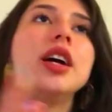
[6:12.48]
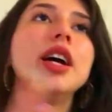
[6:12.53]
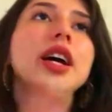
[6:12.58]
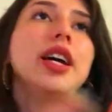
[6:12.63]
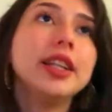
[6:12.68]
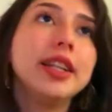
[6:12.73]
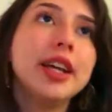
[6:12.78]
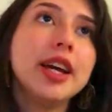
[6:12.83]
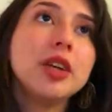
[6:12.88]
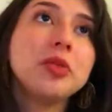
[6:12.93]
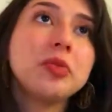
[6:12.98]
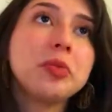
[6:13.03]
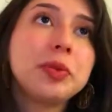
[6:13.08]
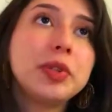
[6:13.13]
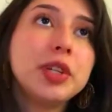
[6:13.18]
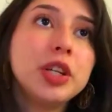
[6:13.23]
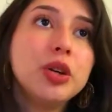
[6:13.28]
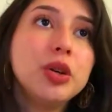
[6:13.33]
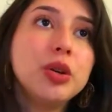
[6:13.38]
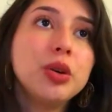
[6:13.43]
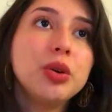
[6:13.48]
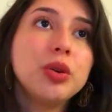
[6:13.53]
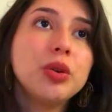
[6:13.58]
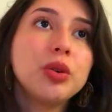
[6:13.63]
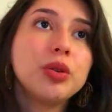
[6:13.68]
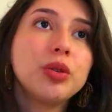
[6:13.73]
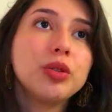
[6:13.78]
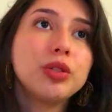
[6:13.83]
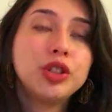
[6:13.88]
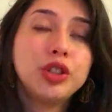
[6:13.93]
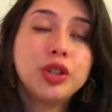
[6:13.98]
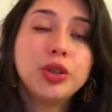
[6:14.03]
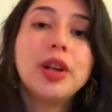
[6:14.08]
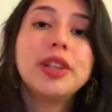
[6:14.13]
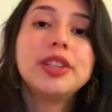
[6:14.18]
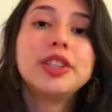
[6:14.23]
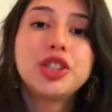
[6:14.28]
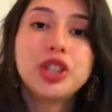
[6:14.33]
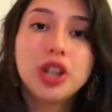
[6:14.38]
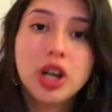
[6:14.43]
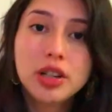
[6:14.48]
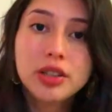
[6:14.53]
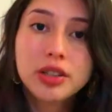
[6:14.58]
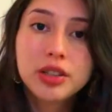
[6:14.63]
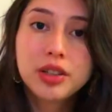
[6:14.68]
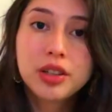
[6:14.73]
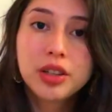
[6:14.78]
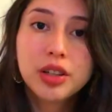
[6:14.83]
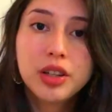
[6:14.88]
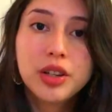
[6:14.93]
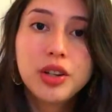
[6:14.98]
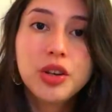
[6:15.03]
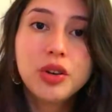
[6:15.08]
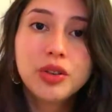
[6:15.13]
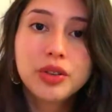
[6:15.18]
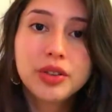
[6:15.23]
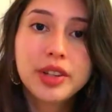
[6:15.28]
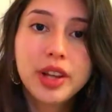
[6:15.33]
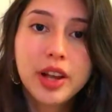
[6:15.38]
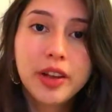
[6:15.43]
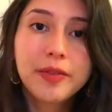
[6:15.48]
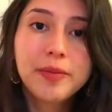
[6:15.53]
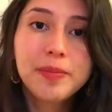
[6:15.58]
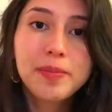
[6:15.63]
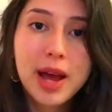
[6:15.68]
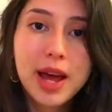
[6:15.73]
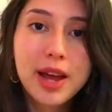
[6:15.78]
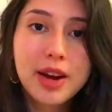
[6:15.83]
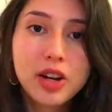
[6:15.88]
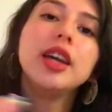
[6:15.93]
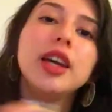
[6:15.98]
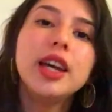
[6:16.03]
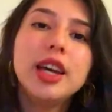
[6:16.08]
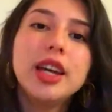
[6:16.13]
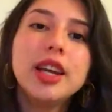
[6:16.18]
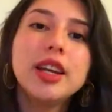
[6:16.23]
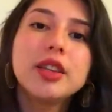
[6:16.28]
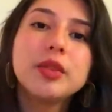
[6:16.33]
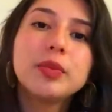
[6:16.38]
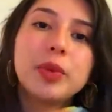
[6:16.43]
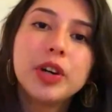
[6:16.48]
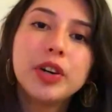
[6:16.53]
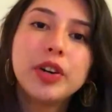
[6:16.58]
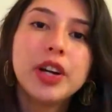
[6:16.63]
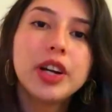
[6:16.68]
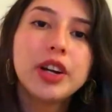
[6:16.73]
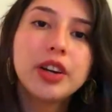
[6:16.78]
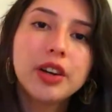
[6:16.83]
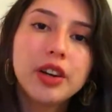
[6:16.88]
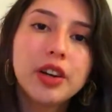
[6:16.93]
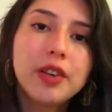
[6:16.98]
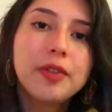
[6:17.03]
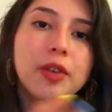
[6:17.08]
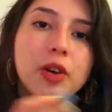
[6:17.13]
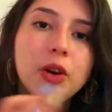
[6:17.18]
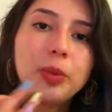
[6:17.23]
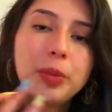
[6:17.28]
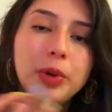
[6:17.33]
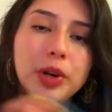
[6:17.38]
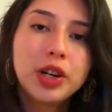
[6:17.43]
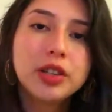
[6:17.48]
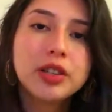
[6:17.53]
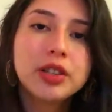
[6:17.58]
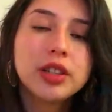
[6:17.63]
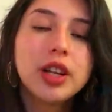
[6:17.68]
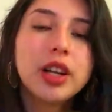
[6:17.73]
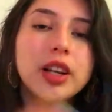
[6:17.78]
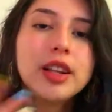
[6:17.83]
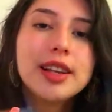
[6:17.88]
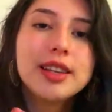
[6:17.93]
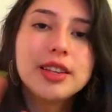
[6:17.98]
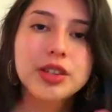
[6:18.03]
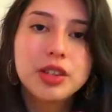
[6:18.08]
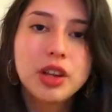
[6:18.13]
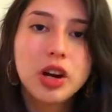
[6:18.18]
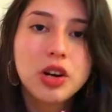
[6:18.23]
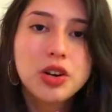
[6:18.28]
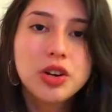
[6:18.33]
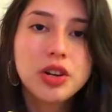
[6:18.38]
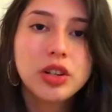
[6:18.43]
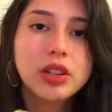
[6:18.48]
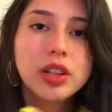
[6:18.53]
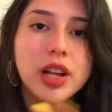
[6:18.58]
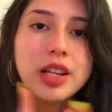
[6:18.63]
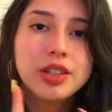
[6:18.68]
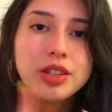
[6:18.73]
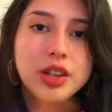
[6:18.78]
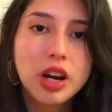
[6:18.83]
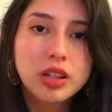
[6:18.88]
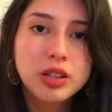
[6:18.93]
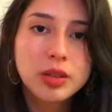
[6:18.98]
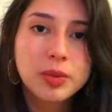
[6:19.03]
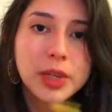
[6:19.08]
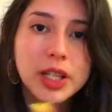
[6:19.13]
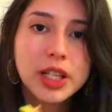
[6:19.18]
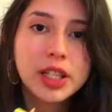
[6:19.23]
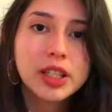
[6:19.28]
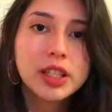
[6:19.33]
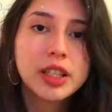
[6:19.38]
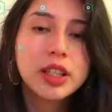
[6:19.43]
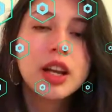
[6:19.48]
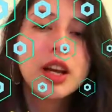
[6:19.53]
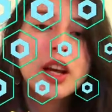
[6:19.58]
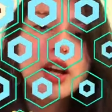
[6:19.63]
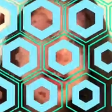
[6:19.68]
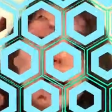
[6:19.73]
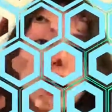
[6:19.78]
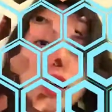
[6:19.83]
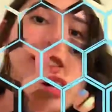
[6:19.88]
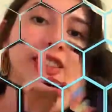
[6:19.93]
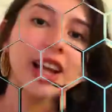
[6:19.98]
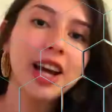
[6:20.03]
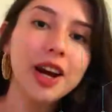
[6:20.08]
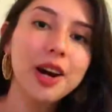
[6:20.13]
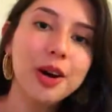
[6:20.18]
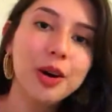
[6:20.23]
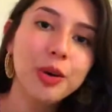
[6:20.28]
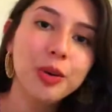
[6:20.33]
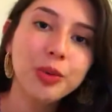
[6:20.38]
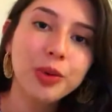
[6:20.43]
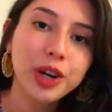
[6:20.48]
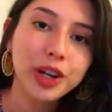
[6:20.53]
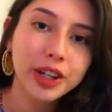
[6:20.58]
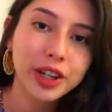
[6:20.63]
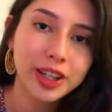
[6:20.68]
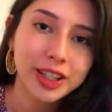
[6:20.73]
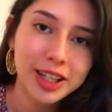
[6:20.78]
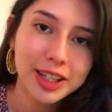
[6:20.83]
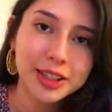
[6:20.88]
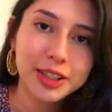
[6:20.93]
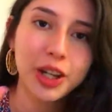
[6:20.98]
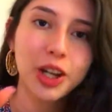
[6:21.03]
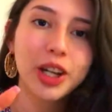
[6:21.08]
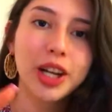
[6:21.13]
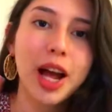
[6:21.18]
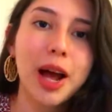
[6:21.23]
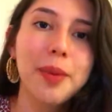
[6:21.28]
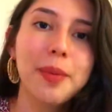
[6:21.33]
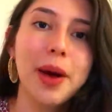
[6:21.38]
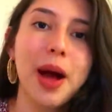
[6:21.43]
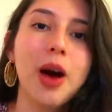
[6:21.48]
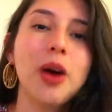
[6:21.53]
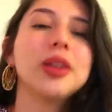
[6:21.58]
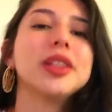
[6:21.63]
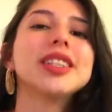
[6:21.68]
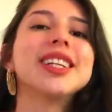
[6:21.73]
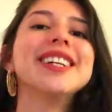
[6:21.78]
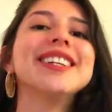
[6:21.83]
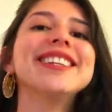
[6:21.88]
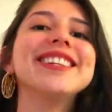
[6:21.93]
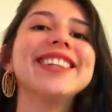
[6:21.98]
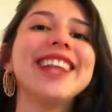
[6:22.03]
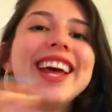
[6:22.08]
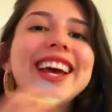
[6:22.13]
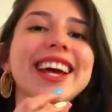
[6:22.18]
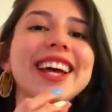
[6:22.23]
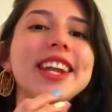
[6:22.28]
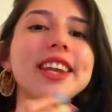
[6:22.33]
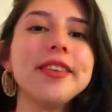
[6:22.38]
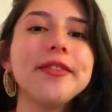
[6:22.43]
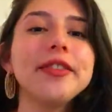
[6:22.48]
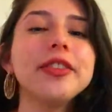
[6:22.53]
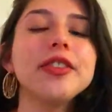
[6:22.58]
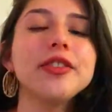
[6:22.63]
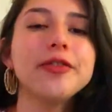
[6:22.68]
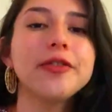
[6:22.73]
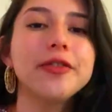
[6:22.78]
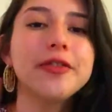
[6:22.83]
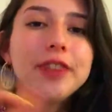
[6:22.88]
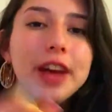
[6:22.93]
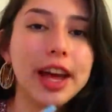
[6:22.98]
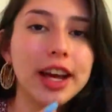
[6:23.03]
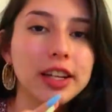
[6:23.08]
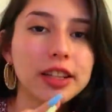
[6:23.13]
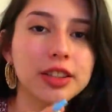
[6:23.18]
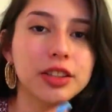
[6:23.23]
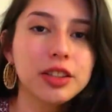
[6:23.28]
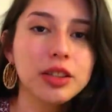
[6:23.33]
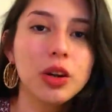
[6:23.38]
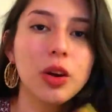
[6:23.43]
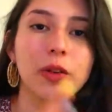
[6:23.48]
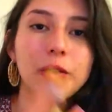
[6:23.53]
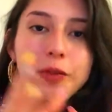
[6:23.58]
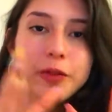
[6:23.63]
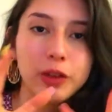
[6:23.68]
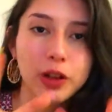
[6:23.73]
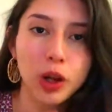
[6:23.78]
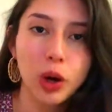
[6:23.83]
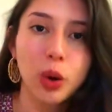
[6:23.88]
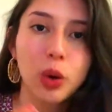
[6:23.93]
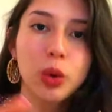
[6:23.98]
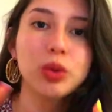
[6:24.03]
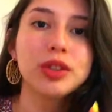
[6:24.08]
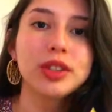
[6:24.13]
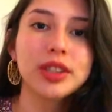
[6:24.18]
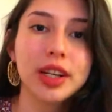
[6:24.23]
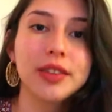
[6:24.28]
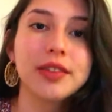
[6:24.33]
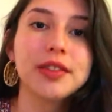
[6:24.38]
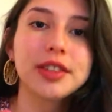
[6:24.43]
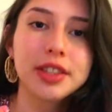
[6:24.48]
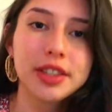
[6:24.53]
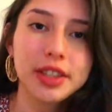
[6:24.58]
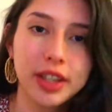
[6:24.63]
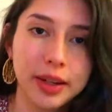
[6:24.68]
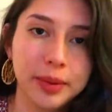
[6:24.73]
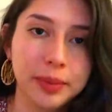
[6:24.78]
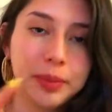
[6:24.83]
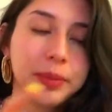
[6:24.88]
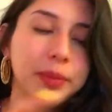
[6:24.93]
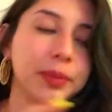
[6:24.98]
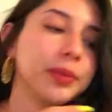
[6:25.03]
It helps you to adjust yourself better. It is very good for personal and social adjustment. Now we're gonna talk about the negative effects of low self-esteem.